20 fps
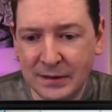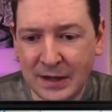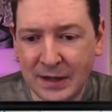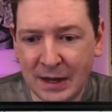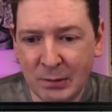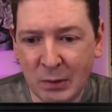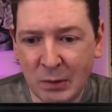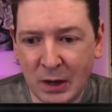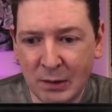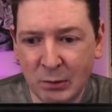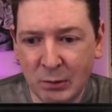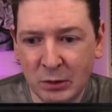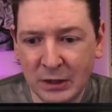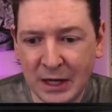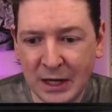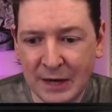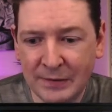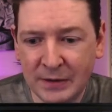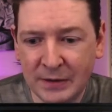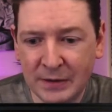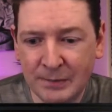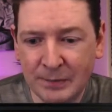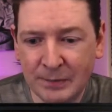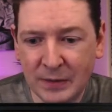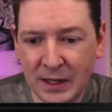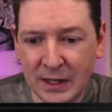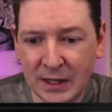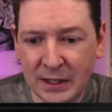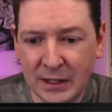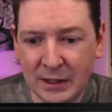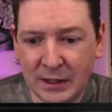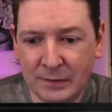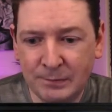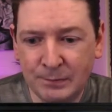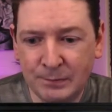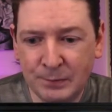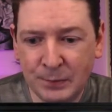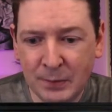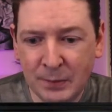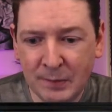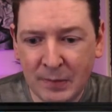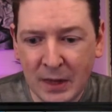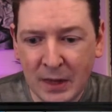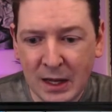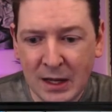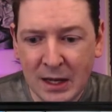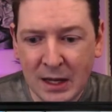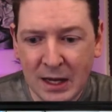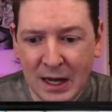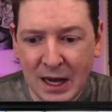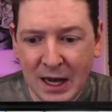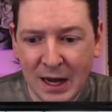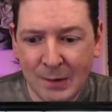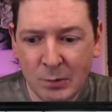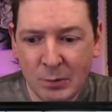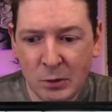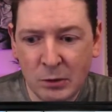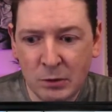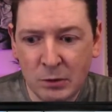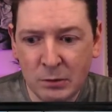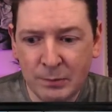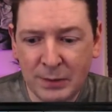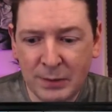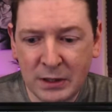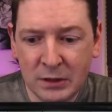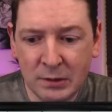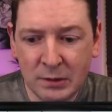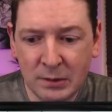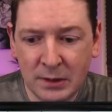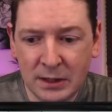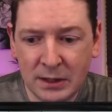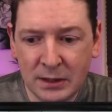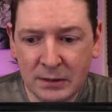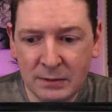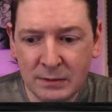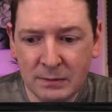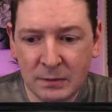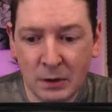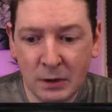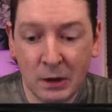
one will cover. I will be doing